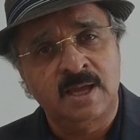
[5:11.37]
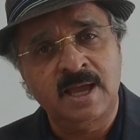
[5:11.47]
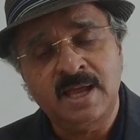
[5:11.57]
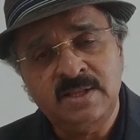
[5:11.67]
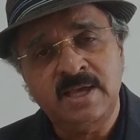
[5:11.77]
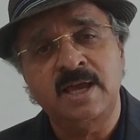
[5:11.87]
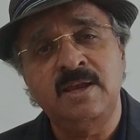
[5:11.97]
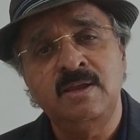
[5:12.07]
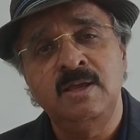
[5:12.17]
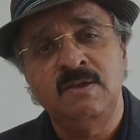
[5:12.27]
And
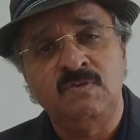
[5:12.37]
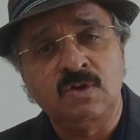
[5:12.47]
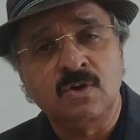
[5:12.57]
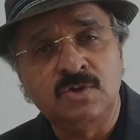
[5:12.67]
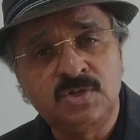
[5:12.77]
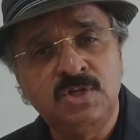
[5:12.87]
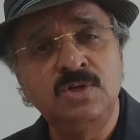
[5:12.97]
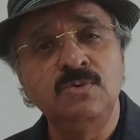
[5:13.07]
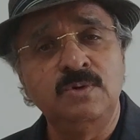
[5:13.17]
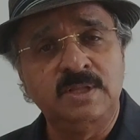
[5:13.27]
then if you
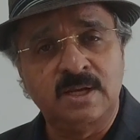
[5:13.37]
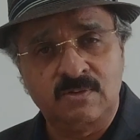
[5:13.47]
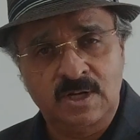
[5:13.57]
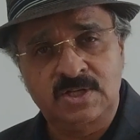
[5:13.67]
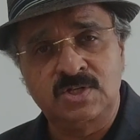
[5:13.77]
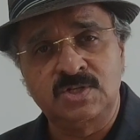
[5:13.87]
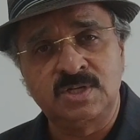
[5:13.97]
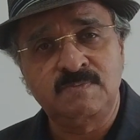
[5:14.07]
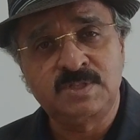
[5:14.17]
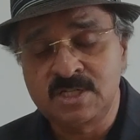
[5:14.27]
continue in that
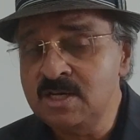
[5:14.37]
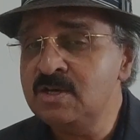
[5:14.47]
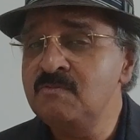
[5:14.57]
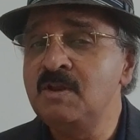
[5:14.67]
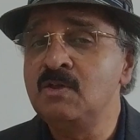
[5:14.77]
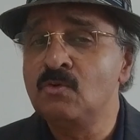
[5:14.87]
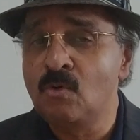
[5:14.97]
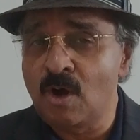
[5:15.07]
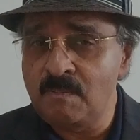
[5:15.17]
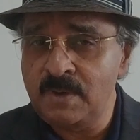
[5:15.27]
relationship, children will
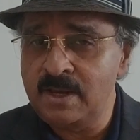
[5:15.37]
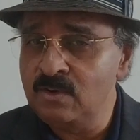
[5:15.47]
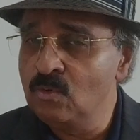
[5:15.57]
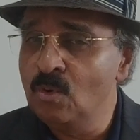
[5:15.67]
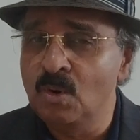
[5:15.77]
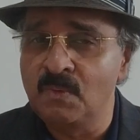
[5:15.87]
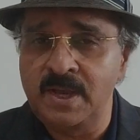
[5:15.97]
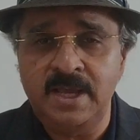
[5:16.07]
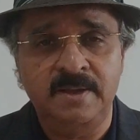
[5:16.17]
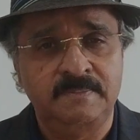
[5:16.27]
grow up and go
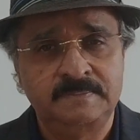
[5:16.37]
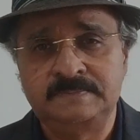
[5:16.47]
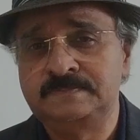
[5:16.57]
away.